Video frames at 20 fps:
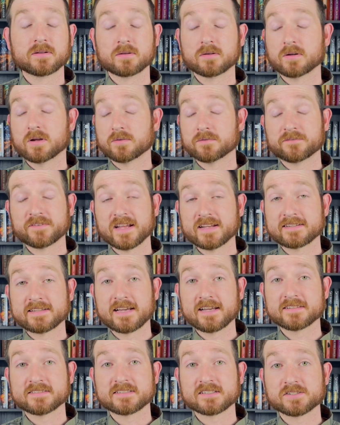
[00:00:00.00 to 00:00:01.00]
a
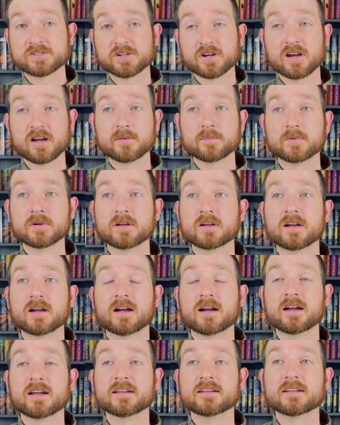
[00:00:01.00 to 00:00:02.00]
fantastic job.
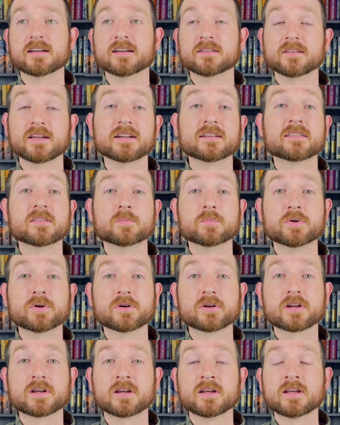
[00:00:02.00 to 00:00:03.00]
I liked the
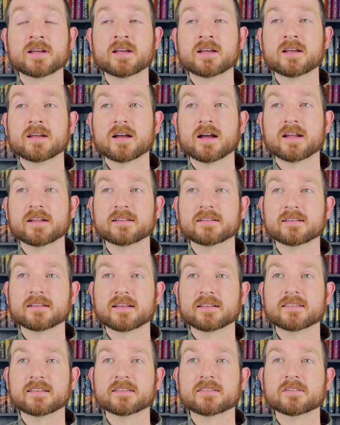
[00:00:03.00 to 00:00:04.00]
book. I
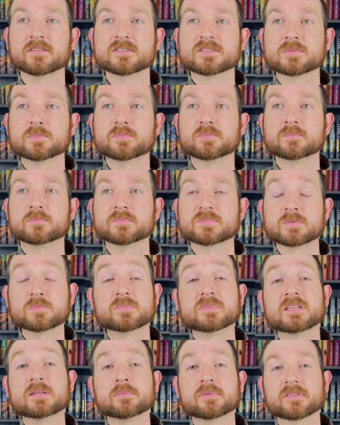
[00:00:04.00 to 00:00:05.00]
think there are some
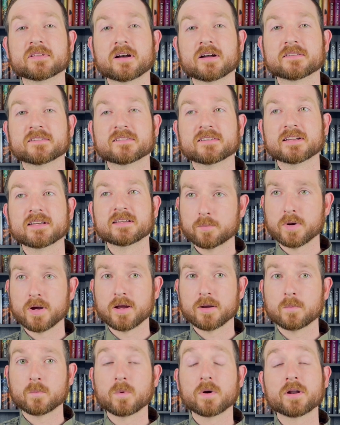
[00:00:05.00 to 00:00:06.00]
deep thoughts in it,
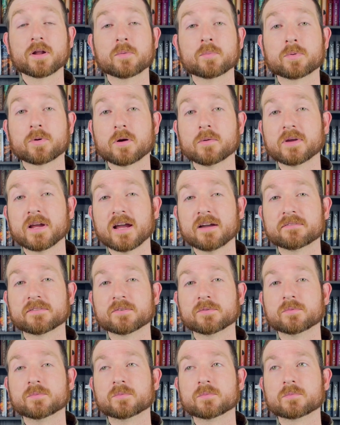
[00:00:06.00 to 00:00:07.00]
but one I'll probably have
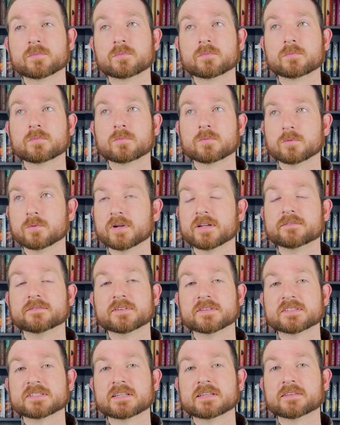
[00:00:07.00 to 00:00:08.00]
to
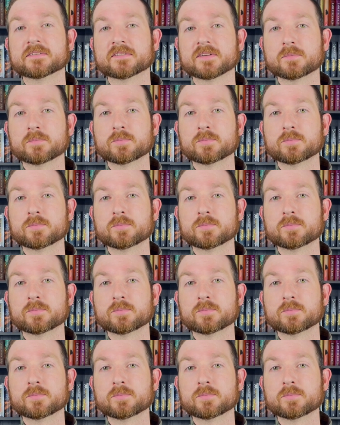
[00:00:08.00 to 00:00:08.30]
revisit at some